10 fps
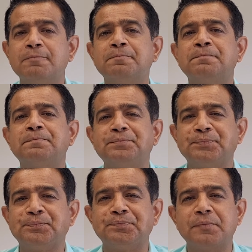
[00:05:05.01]

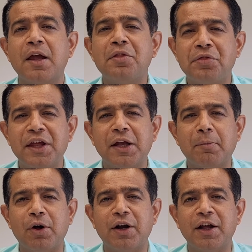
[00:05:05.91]
Mm, think
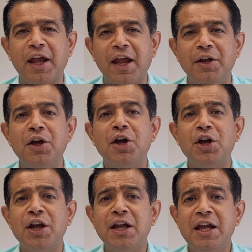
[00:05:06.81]
about it again.
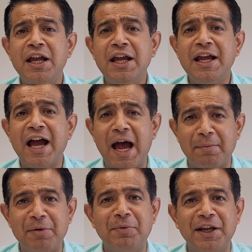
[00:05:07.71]
Am
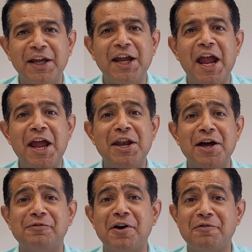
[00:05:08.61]
I bringing
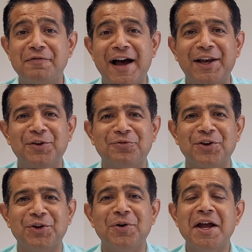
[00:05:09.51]
enough value for
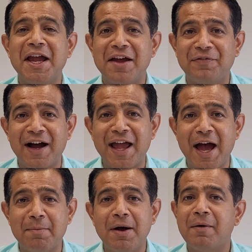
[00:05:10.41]
you? If I
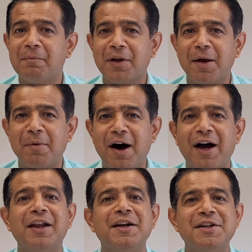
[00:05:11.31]
am, come
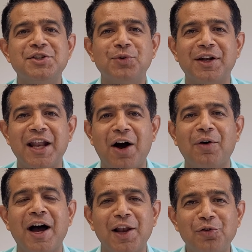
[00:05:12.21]
on, do it now.
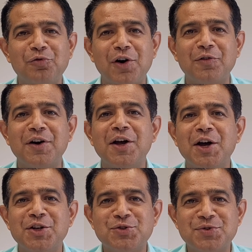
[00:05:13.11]
I look forward
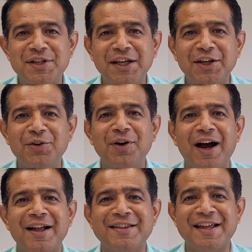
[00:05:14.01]
to seeing you
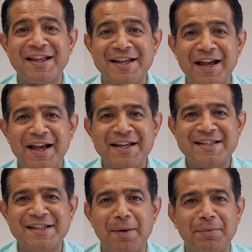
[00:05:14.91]
at the
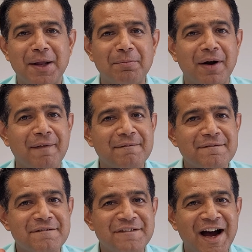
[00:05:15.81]
step number
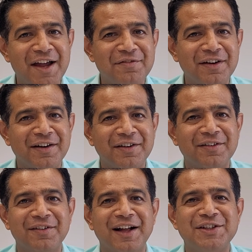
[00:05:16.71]
five.
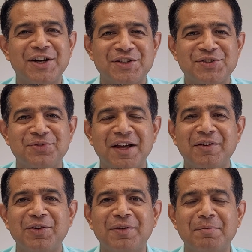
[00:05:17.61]
I'll talk to you soon. Have
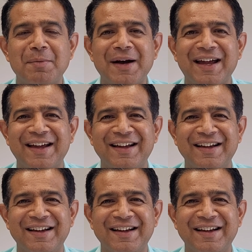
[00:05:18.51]
a good one. Bye-bye.